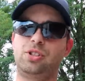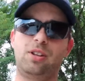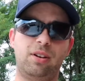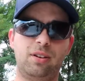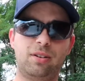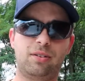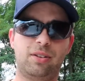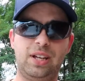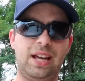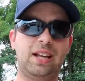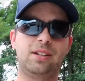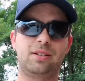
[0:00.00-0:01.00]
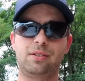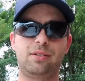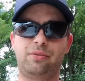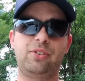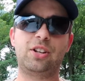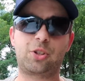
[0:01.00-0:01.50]
you
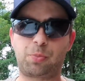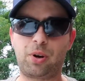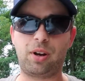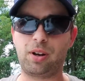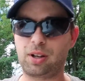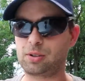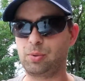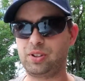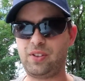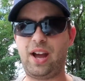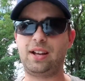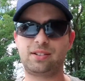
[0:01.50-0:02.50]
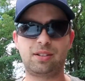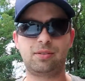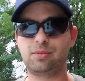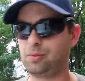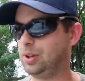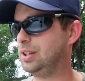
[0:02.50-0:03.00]
the finished product with that
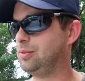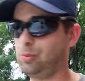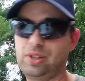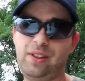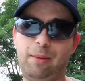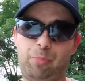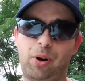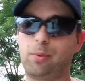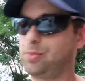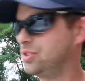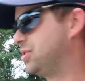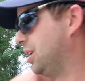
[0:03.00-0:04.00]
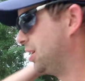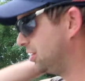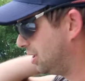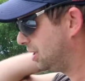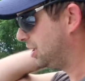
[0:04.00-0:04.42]
when that part was done.